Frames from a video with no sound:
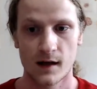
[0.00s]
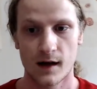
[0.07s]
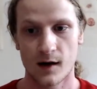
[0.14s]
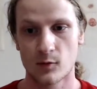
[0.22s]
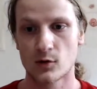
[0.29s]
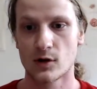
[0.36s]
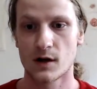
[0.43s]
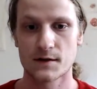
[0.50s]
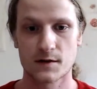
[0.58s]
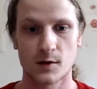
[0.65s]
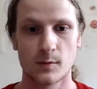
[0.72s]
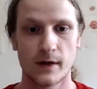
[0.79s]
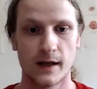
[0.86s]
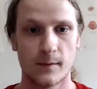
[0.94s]
We'll
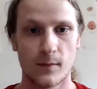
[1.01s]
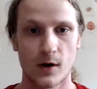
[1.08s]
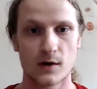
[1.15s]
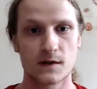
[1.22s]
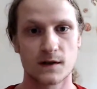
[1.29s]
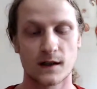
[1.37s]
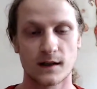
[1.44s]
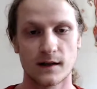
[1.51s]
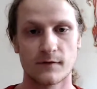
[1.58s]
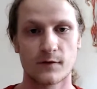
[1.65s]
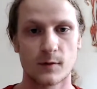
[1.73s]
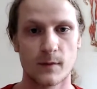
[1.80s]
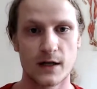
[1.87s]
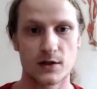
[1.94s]
also be posting
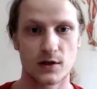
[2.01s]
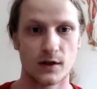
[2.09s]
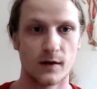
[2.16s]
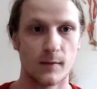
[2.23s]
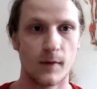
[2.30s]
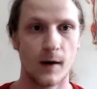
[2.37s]
information